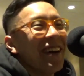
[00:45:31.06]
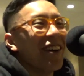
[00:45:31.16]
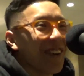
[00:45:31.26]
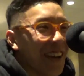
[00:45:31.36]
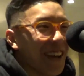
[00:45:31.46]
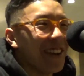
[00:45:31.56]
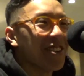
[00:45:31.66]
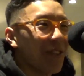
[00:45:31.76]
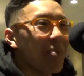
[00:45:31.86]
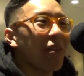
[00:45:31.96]
Okay,
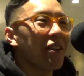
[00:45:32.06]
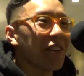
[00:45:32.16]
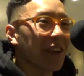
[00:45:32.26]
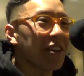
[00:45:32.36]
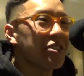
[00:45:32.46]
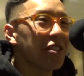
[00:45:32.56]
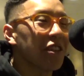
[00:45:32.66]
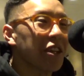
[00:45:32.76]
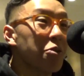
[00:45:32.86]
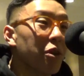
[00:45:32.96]
so what part of the country,
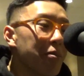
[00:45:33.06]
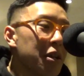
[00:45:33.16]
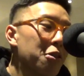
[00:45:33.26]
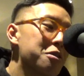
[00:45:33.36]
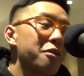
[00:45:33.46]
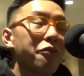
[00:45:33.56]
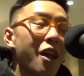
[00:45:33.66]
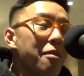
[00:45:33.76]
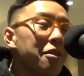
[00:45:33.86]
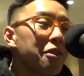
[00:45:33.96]
like, you want to be close to
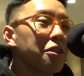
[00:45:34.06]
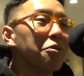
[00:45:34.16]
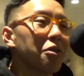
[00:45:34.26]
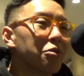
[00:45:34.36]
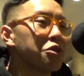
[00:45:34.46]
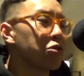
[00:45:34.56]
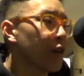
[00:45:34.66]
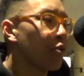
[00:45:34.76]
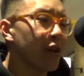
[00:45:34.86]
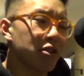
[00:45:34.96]
family, or would you
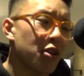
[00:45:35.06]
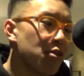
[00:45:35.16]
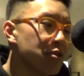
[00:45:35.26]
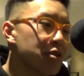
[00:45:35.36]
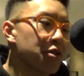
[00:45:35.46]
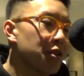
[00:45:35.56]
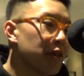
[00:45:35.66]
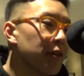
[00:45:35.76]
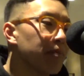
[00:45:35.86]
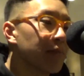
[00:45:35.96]
like West Coast,
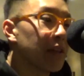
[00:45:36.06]
or?